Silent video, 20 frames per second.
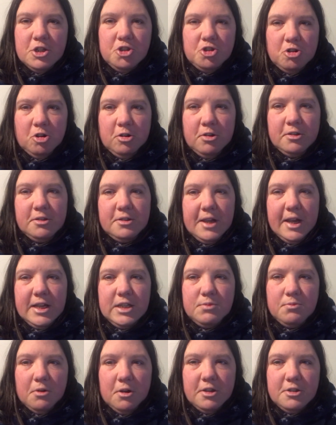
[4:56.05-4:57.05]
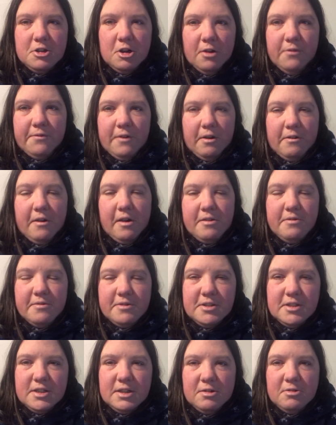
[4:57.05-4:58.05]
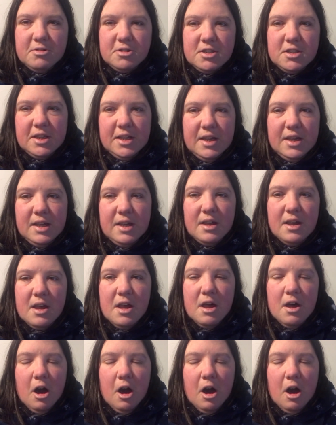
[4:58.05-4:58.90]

John takes my time very, very seriously.